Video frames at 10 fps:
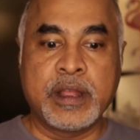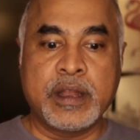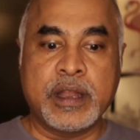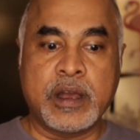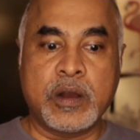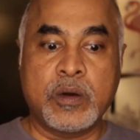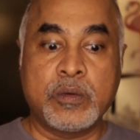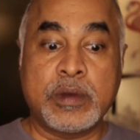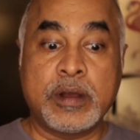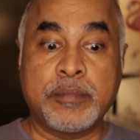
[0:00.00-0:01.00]

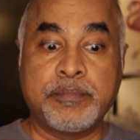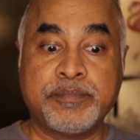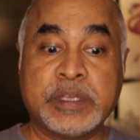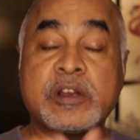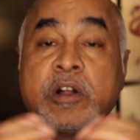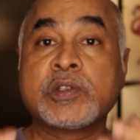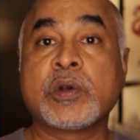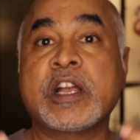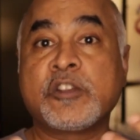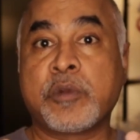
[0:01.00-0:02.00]
Now, this also
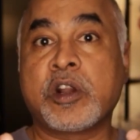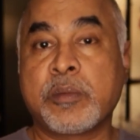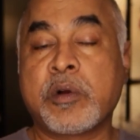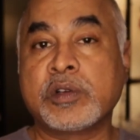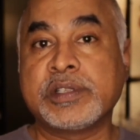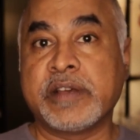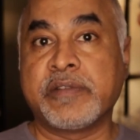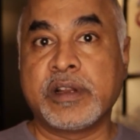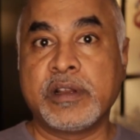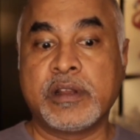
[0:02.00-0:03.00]
has brought about
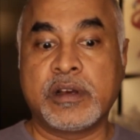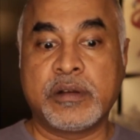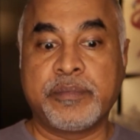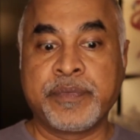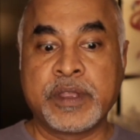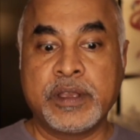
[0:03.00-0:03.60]
several,